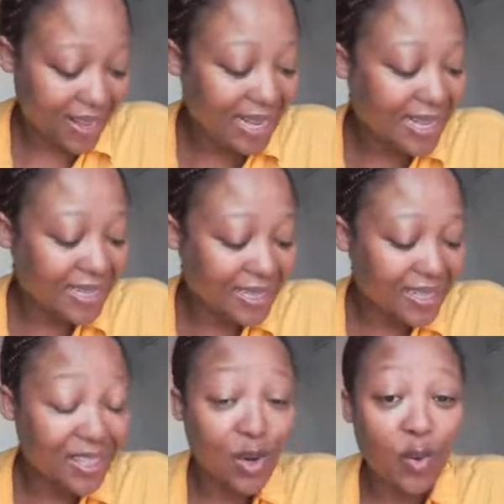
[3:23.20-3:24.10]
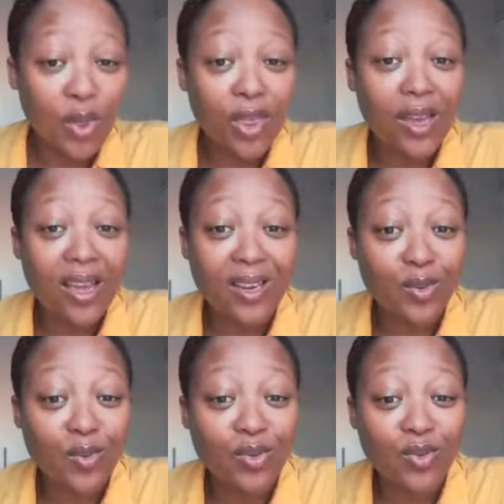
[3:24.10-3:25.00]
It's a good thing I
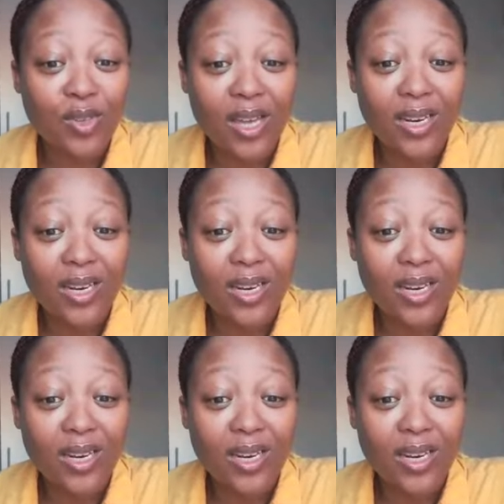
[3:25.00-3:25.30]
told you that